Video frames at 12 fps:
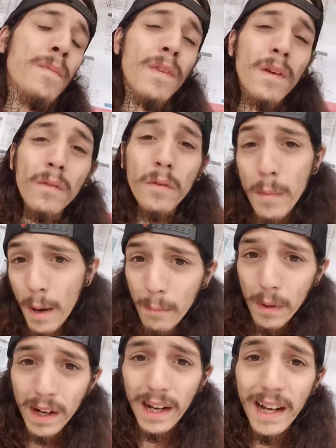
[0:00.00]
Remember,
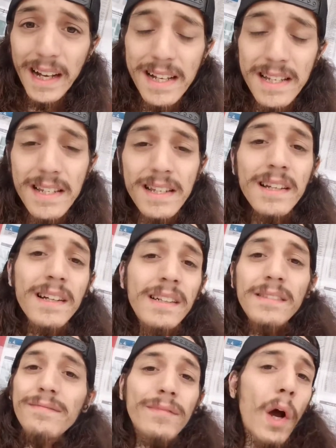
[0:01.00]
guys,
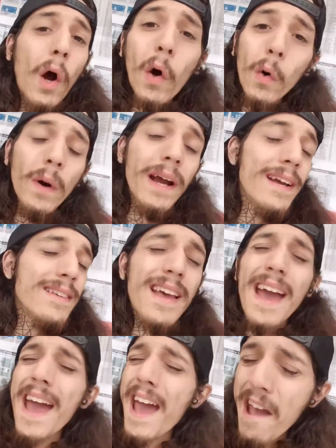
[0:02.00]
always,
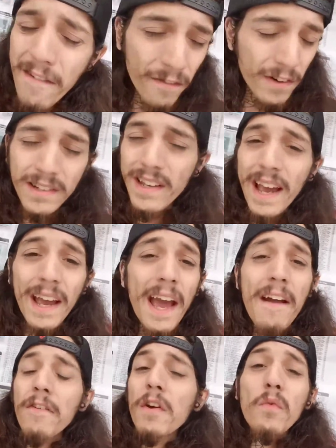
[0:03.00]
every day,
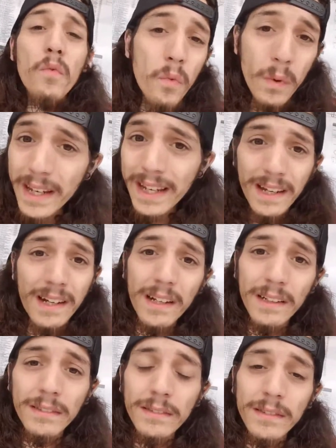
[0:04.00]
every week,
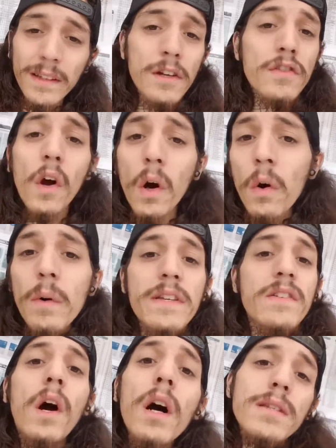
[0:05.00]
there's always
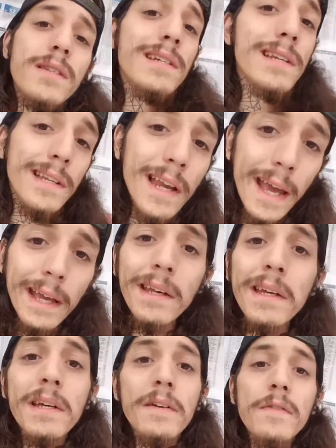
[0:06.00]
constant
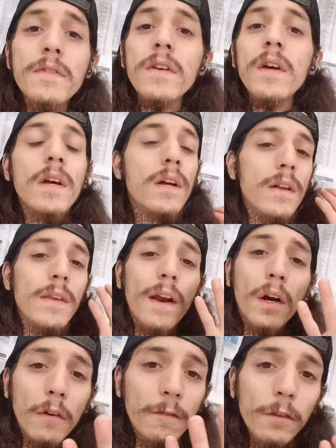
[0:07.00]
negatives that are
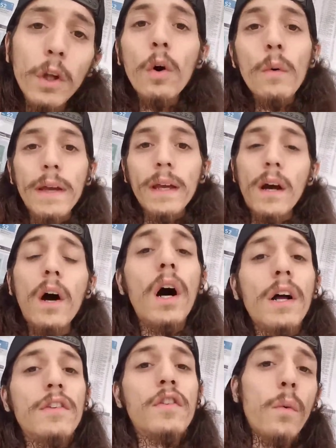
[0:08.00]
flowing
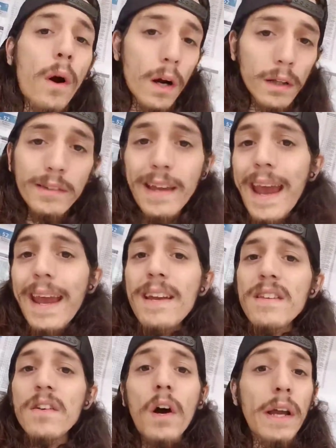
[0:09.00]
onto our days,
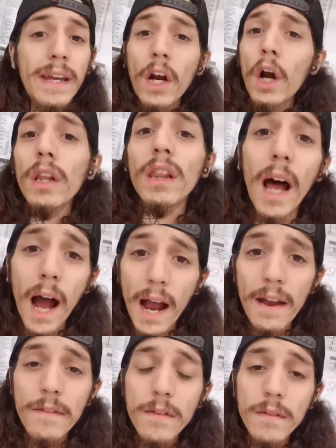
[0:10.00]
in our
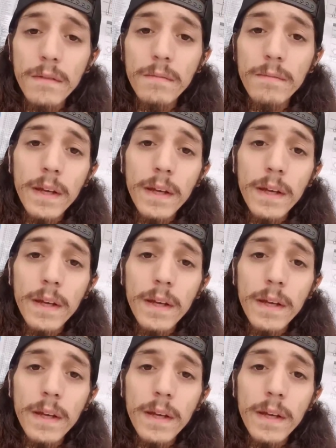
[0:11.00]
lives. It's